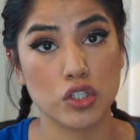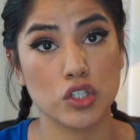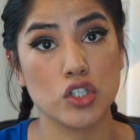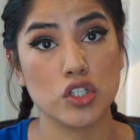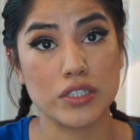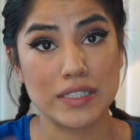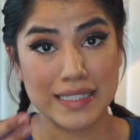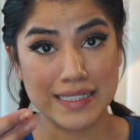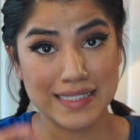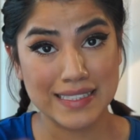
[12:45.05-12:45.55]

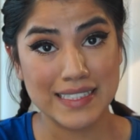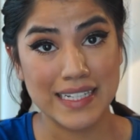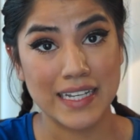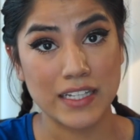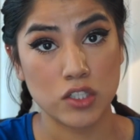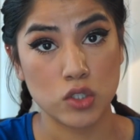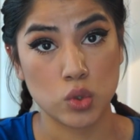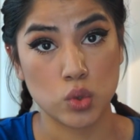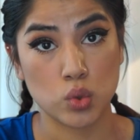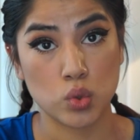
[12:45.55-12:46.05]
Yo te enseño.
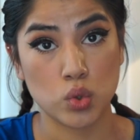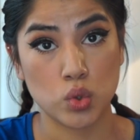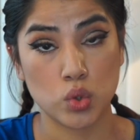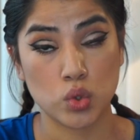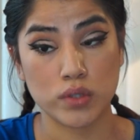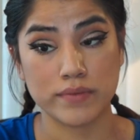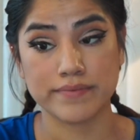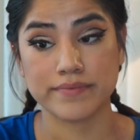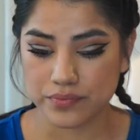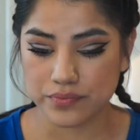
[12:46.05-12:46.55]

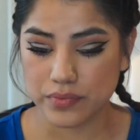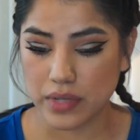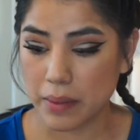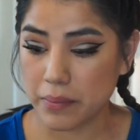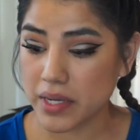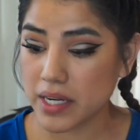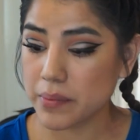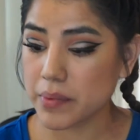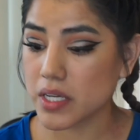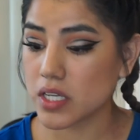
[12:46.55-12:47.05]

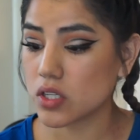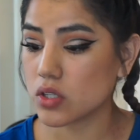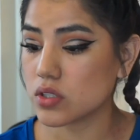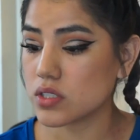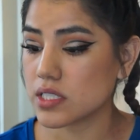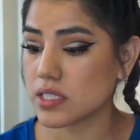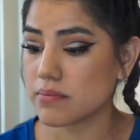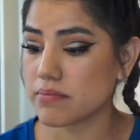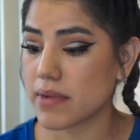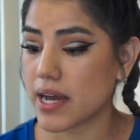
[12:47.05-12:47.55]
I'm going to be
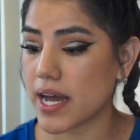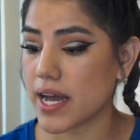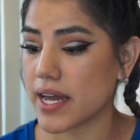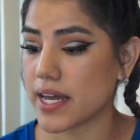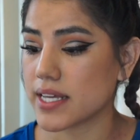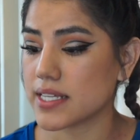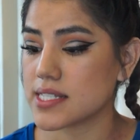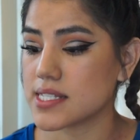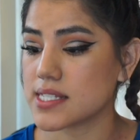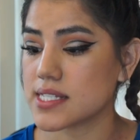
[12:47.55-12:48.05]
using
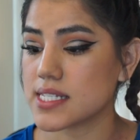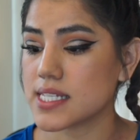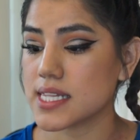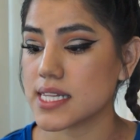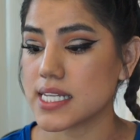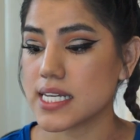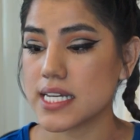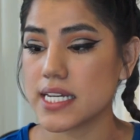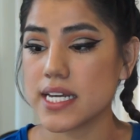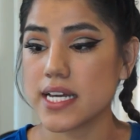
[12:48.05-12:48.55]
my
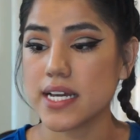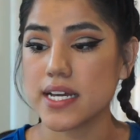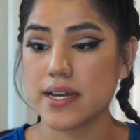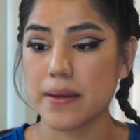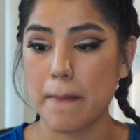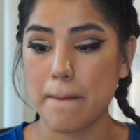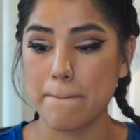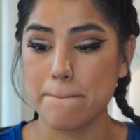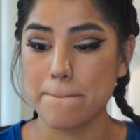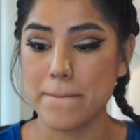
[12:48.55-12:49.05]
Selena